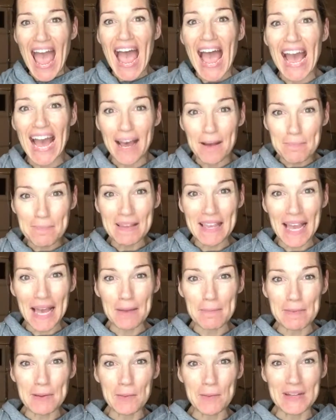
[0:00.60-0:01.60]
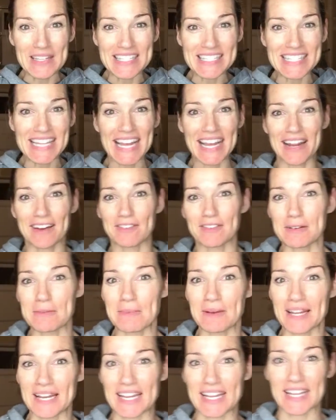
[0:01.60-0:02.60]
Happy, happy Wednesday,
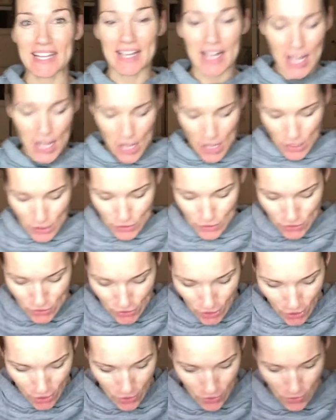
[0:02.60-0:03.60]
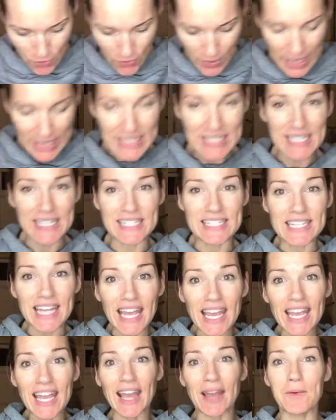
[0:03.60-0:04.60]
everybody. So,
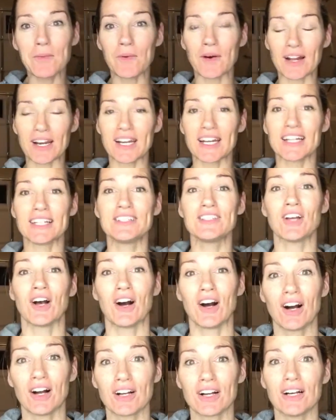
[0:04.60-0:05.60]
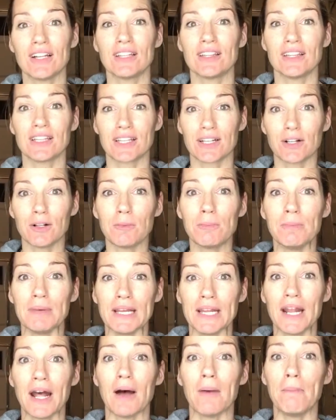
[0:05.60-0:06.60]
today I wanted to talk a little
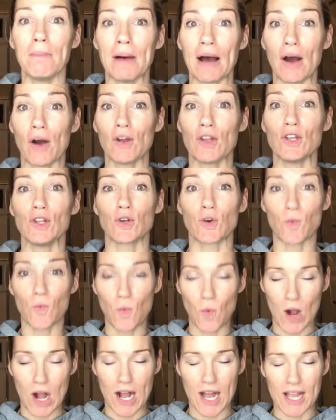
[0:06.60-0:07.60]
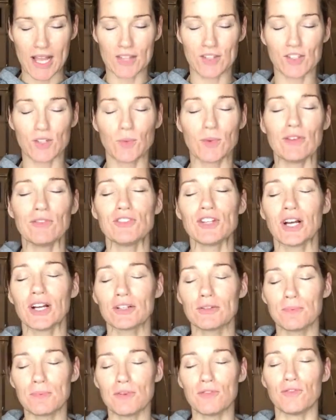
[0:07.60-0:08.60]
bit about your why. So, we've
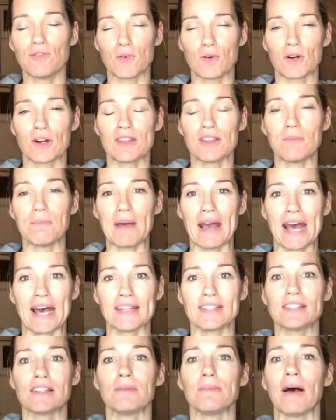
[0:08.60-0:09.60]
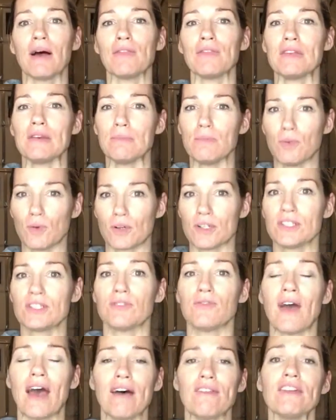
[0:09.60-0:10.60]
talked before in the past about the importance
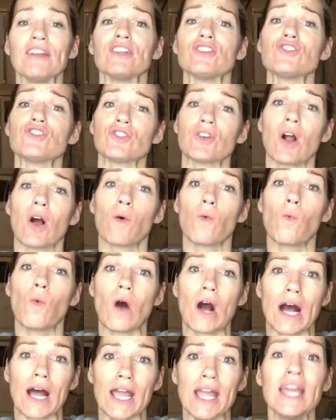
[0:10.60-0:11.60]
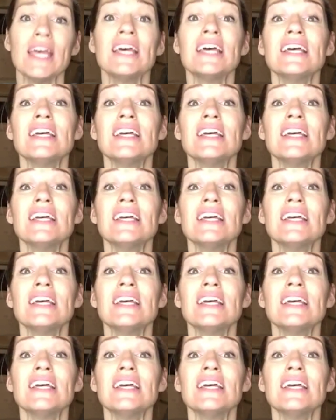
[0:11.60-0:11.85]
of having a strong why